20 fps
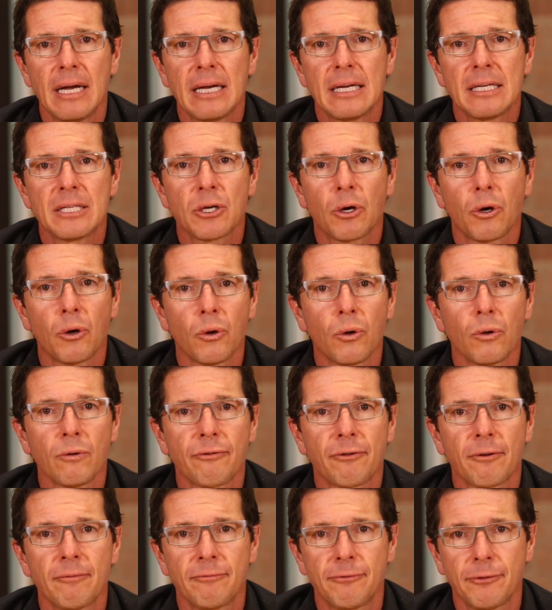is all
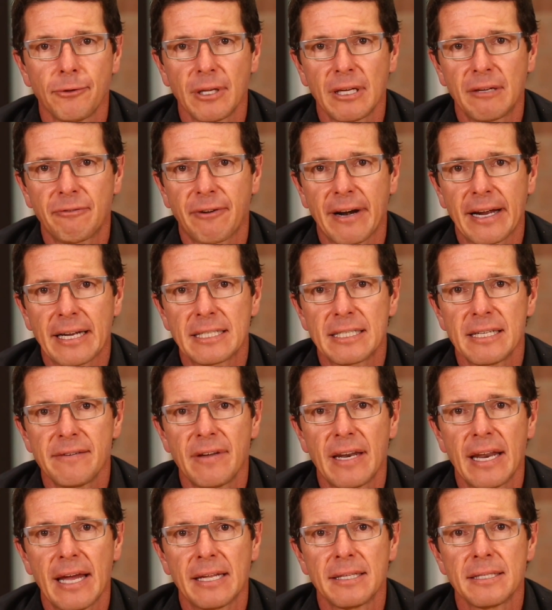from fully franked
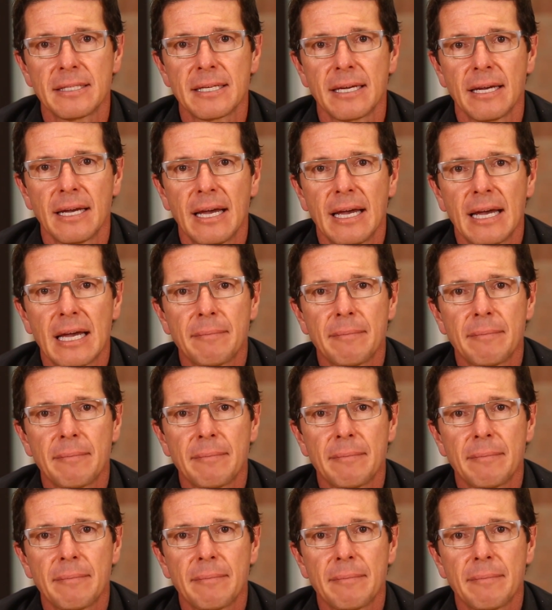dividends,